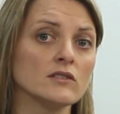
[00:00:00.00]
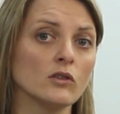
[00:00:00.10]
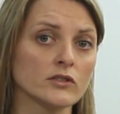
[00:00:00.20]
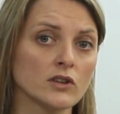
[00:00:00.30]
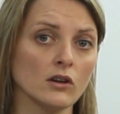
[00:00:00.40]

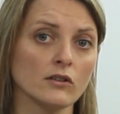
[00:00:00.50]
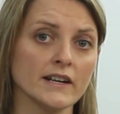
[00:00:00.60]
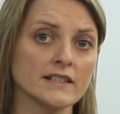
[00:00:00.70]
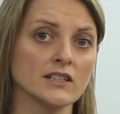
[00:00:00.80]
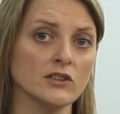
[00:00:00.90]
not
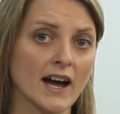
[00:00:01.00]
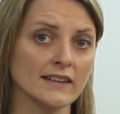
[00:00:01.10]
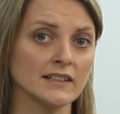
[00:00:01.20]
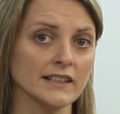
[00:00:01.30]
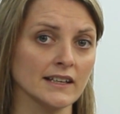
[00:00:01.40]
tolerating you
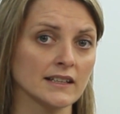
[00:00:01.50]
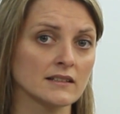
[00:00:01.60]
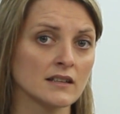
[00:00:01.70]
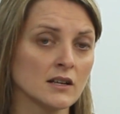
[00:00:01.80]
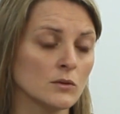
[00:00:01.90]
handling it